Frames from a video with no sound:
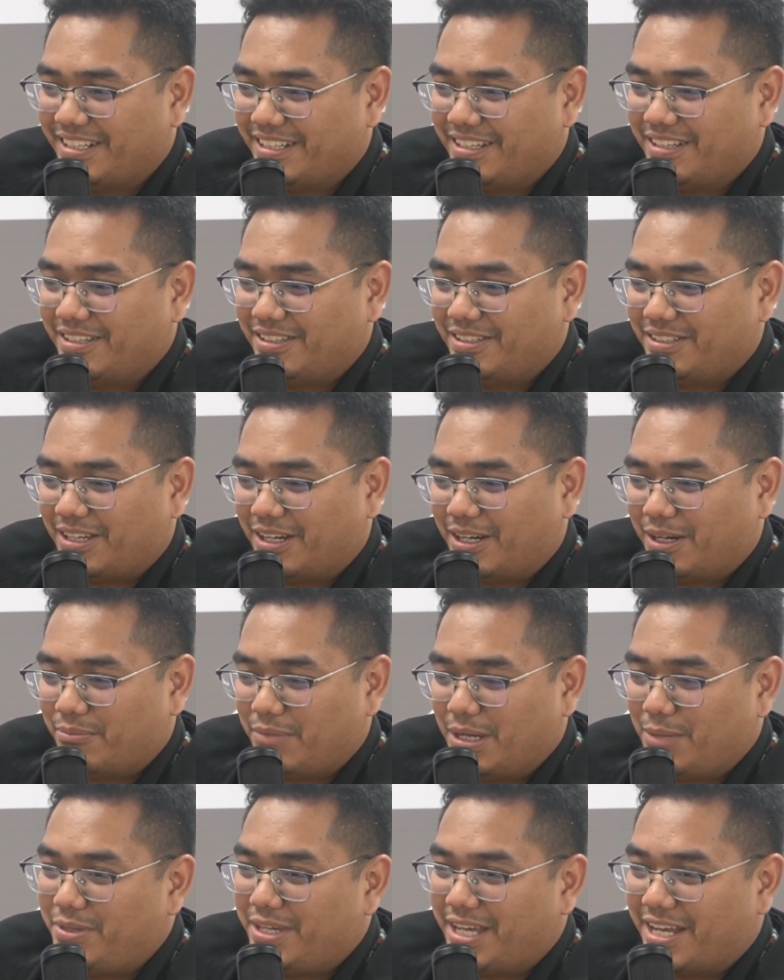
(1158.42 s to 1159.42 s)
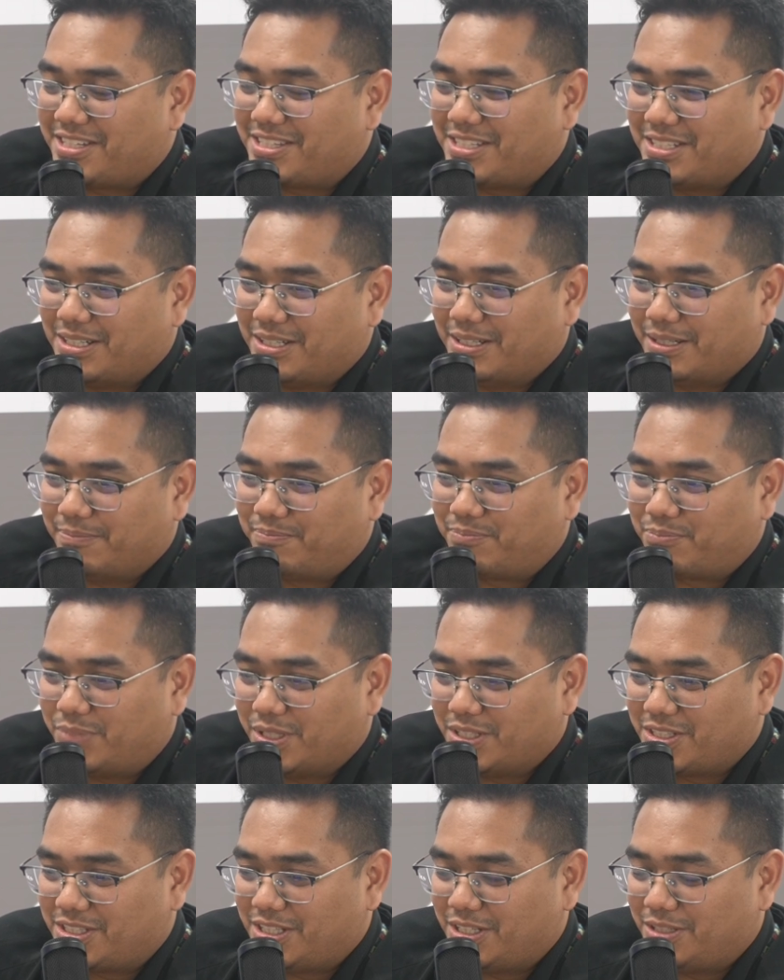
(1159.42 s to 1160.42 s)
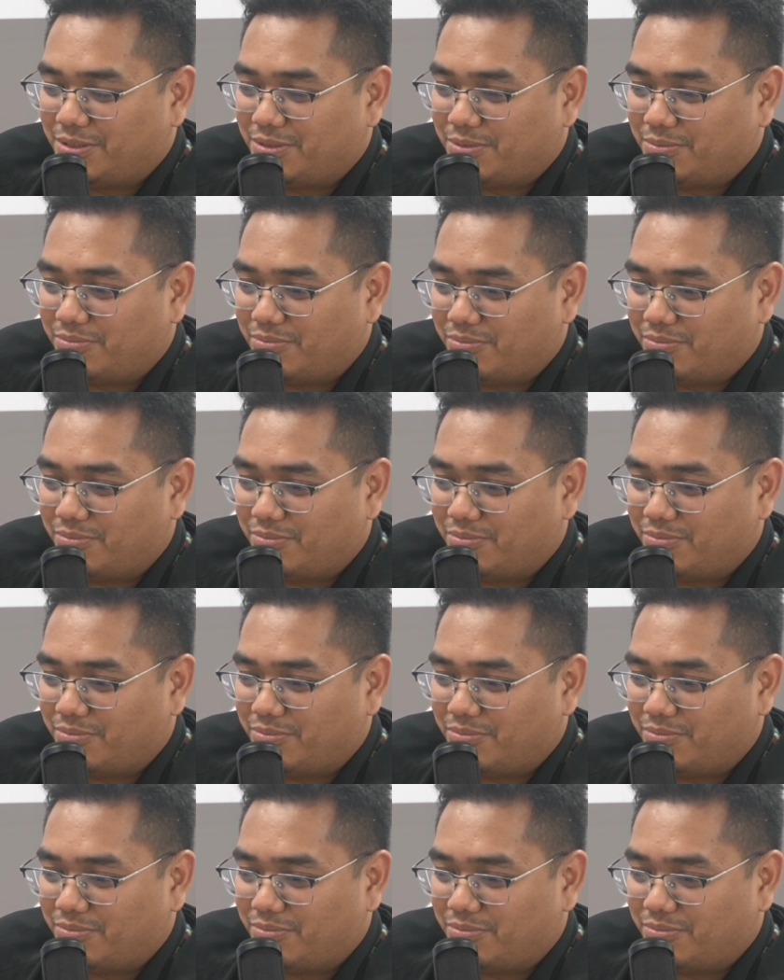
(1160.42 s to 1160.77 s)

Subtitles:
Yeah, maybe as a person,